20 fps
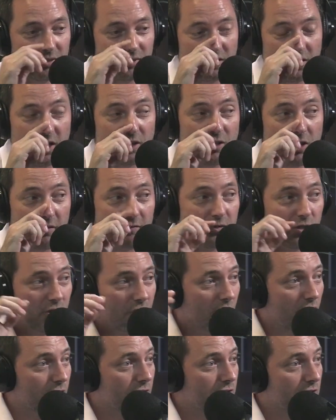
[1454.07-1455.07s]
cutting off their
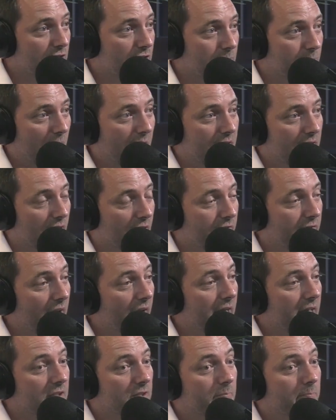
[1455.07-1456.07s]
nose to spite their face,